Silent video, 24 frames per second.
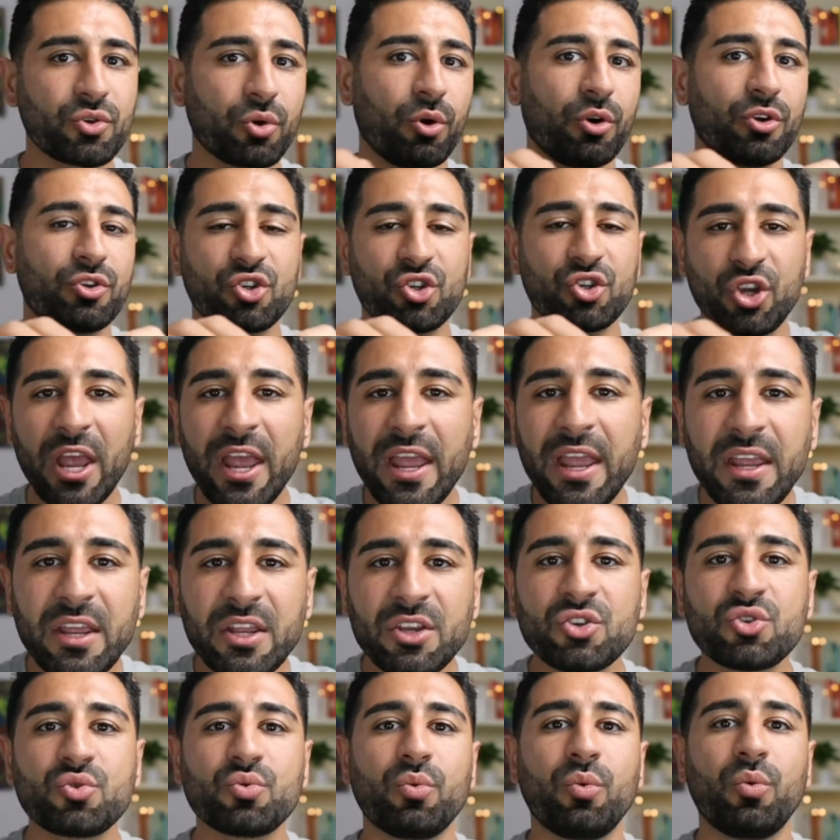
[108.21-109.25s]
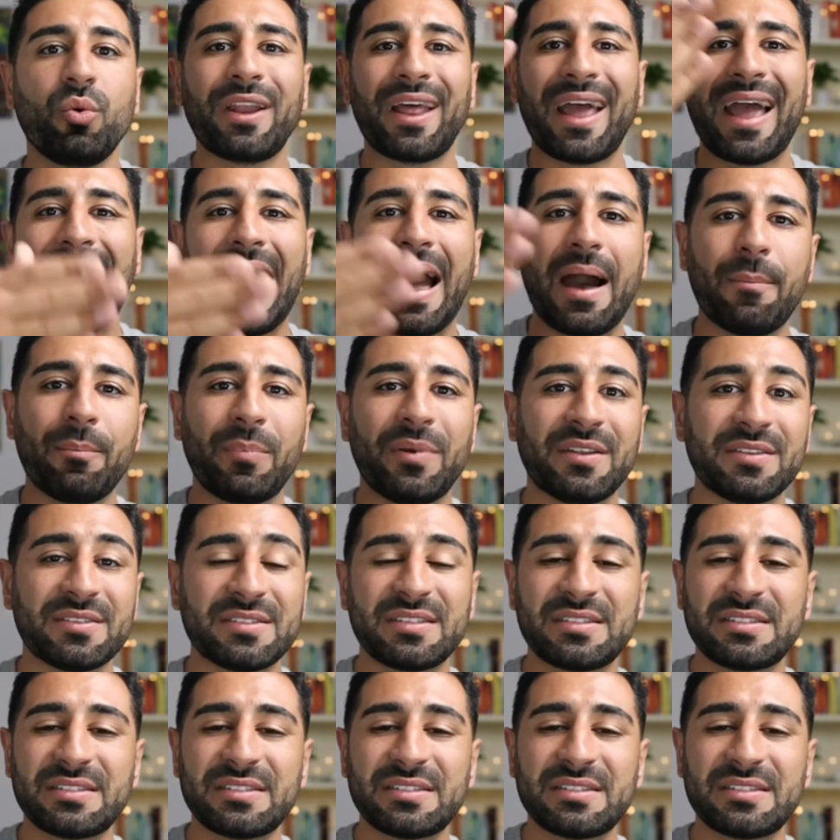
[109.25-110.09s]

or change what happens.